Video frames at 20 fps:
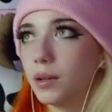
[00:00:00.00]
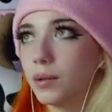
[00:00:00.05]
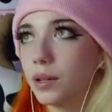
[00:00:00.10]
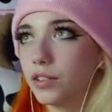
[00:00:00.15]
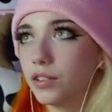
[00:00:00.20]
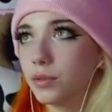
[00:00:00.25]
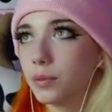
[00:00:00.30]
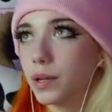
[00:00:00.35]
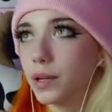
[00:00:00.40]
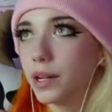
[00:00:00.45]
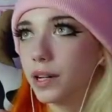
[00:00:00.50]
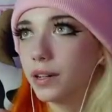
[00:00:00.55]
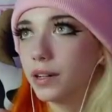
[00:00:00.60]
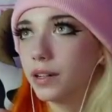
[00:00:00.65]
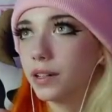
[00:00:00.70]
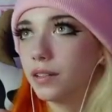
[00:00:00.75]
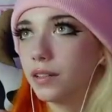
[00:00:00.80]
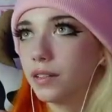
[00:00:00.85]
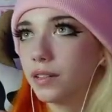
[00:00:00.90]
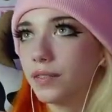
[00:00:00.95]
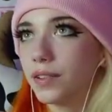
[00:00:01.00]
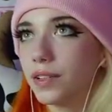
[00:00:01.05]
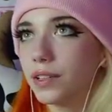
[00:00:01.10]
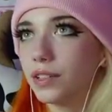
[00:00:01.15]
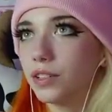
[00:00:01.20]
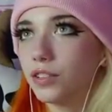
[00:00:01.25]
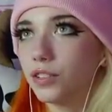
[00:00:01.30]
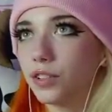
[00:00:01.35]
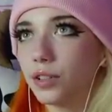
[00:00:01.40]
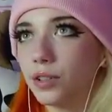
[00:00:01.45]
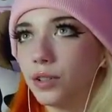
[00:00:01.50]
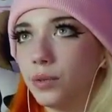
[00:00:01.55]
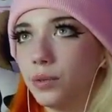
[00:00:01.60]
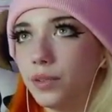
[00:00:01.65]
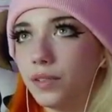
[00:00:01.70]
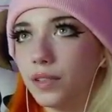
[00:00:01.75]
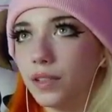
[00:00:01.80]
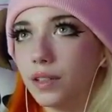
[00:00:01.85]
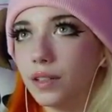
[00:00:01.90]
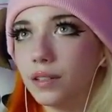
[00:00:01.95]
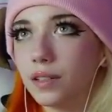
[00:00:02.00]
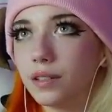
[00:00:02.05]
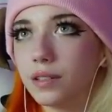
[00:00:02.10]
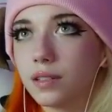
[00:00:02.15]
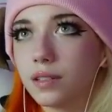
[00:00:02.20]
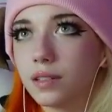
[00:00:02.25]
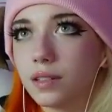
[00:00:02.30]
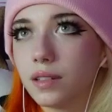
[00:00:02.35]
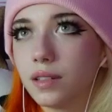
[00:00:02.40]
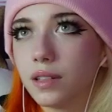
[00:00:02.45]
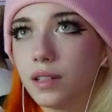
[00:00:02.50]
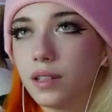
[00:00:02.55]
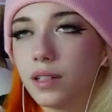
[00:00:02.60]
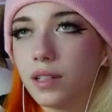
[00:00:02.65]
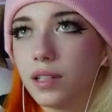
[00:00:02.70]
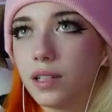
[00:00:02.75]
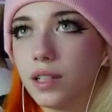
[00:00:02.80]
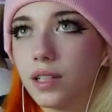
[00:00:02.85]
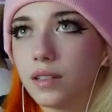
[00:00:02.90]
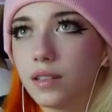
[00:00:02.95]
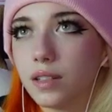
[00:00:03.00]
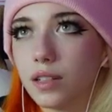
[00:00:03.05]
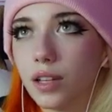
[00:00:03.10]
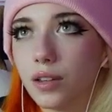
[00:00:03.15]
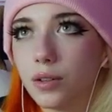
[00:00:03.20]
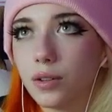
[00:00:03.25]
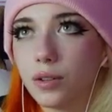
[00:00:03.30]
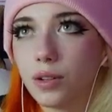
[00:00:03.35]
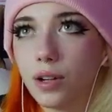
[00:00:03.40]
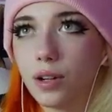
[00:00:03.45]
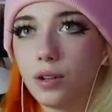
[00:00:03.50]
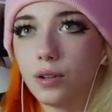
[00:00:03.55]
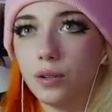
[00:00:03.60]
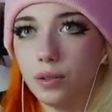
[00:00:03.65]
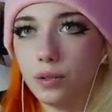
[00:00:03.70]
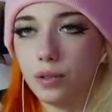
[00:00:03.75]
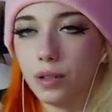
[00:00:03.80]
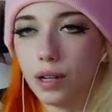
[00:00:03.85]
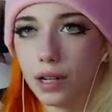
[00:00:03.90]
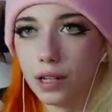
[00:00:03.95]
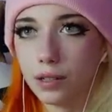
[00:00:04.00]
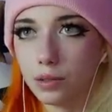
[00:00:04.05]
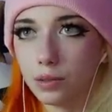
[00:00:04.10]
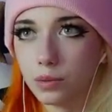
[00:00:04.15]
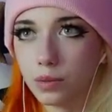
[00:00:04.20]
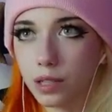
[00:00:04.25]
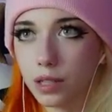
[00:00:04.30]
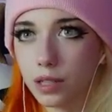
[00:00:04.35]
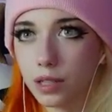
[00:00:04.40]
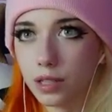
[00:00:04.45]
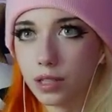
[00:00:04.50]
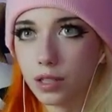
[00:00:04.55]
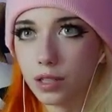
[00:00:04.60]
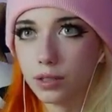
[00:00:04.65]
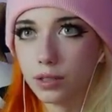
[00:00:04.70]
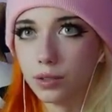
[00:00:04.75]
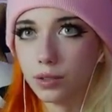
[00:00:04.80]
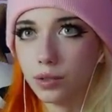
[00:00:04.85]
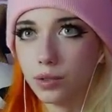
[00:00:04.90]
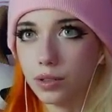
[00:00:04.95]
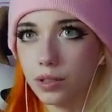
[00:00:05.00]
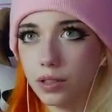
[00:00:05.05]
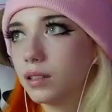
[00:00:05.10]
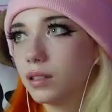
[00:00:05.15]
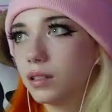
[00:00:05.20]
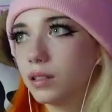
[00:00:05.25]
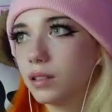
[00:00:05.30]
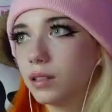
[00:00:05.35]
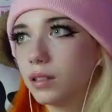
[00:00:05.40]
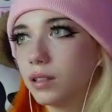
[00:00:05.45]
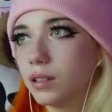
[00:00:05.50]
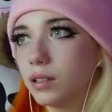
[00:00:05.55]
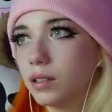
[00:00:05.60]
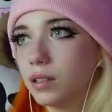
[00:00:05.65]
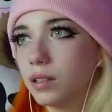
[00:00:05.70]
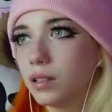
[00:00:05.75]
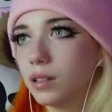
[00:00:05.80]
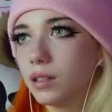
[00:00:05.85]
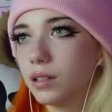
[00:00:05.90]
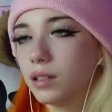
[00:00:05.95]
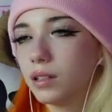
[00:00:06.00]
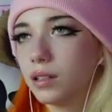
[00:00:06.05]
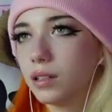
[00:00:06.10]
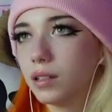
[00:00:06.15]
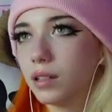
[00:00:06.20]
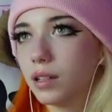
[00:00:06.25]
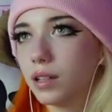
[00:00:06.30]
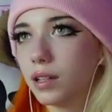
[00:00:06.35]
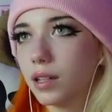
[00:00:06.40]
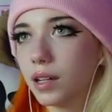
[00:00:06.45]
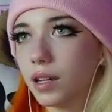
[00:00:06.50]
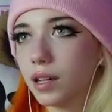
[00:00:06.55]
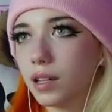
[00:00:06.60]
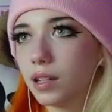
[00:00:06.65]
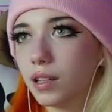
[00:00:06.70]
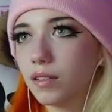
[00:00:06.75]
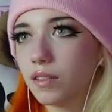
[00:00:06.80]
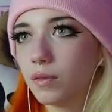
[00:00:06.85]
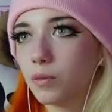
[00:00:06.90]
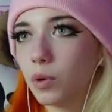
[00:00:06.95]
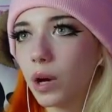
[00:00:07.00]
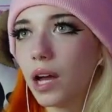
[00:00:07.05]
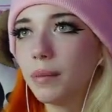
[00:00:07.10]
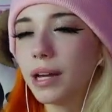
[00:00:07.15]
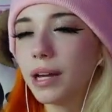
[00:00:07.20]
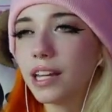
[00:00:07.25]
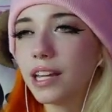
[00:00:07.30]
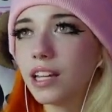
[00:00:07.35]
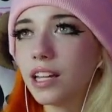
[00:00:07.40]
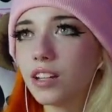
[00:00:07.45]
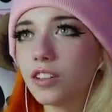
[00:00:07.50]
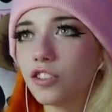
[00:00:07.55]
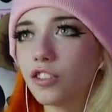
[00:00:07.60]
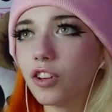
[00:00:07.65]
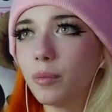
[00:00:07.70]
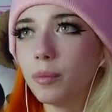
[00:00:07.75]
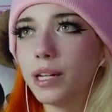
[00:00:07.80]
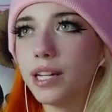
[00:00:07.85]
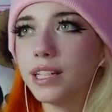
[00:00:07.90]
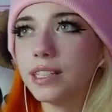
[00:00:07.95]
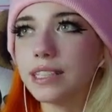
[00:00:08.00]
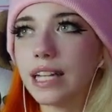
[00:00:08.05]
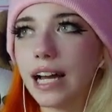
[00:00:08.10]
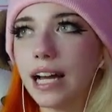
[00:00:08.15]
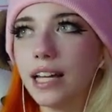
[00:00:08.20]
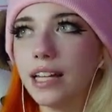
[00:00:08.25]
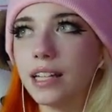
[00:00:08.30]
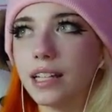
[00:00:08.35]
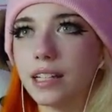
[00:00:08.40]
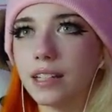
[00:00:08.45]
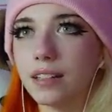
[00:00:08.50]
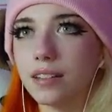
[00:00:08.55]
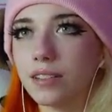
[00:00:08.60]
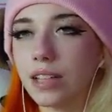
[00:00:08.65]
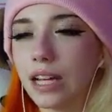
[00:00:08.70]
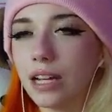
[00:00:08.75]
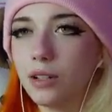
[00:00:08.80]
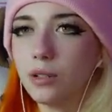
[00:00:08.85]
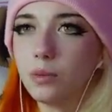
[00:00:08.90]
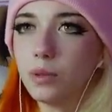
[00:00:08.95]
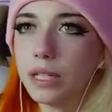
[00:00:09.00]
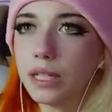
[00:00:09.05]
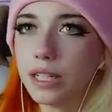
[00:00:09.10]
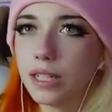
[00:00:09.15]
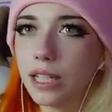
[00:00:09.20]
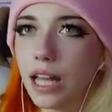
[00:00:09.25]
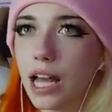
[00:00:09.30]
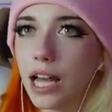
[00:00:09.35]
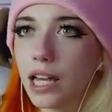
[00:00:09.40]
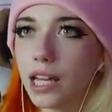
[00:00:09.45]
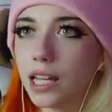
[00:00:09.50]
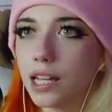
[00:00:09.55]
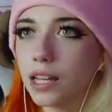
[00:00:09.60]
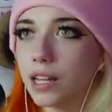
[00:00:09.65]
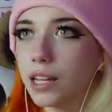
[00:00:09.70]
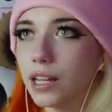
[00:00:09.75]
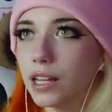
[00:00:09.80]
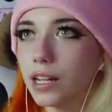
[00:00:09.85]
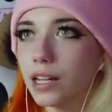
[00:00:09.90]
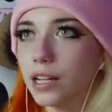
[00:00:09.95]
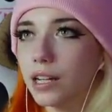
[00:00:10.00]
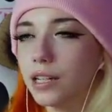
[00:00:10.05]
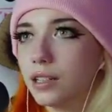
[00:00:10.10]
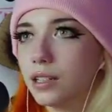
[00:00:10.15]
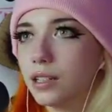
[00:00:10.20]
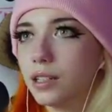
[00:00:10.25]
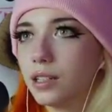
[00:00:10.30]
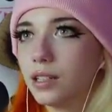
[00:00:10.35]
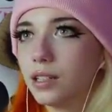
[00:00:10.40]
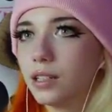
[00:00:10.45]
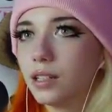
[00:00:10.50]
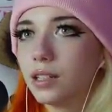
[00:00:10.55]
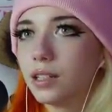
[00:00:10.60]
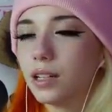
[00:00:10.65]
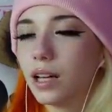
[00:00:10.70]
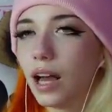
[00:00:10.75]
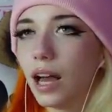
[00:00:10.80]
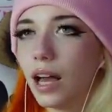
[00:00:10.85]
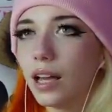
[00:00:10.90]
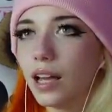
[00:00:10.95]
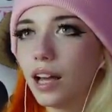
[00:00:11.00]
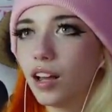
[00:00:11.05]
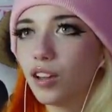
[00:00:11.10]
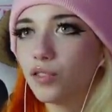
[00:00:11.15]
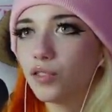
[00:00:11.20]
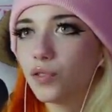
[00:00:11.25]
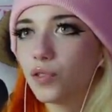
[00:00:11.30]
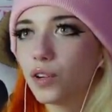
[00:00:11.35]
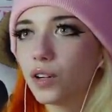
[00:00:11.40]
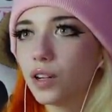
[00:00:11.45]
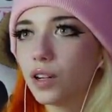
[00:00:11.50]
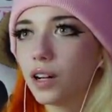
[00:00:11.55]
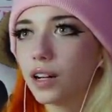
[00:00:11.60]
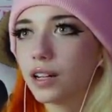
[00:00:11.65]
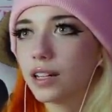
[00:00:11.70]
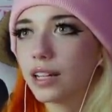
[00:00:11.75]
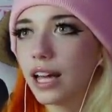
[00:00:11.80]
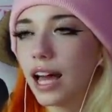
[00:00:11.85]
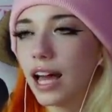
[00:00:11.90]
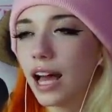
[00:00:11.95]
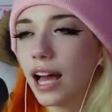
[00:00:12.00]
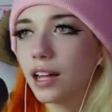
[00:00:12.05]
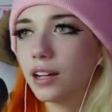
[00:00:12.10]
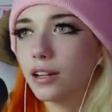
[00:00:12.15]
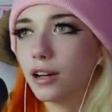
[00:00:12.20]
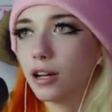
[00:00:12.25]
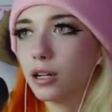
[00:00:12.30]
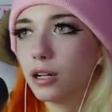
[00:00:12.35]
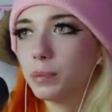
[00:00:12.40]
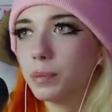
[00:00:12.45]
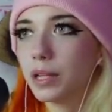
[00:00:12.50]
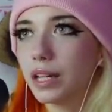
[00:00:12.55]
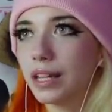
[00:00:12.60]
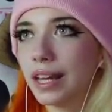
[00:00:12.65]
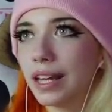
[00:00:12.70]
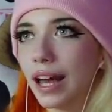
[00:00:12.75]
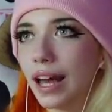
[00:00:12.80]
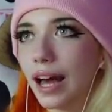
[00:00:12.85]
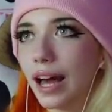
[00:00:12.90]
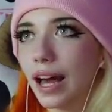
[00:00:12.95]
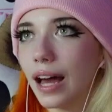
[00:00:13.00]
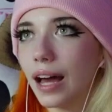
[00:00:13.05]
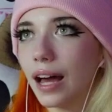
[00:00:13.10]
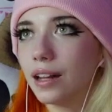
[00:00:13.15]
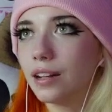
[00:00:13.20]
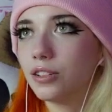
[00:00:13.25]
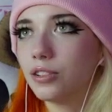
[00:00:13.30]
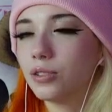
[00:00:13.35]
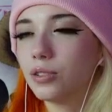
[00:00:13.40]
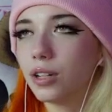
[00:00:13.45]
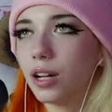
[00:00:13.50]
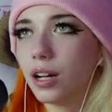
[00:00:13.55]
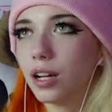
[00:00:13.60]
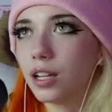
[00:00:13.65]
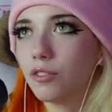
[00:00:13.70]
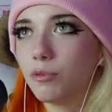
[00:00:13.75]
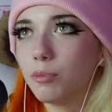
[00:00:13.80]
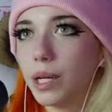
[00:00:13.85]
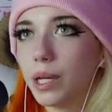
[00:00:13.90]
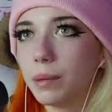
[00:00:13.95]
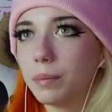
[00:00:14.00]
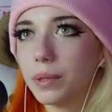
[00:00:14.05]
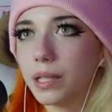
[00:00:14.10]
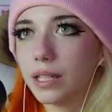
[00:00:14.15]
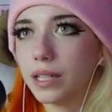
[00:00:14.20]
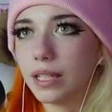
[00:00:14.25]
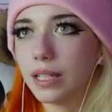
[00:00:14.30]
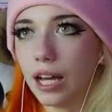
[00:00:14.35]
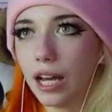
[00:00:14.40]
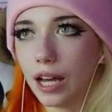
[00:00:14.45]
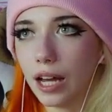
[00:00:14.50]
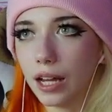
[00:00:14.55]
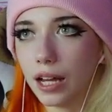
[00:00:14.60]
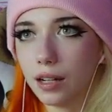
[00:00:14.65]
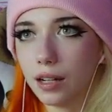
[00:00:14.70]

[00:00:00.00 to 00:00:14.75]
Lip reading: Where is the villager? Who is this? It's another goat. I don't want a goat. And it's, why am I getting so many lions? I don't want a lion. I asked for a cat, not a big cat. Do not give me a big cat.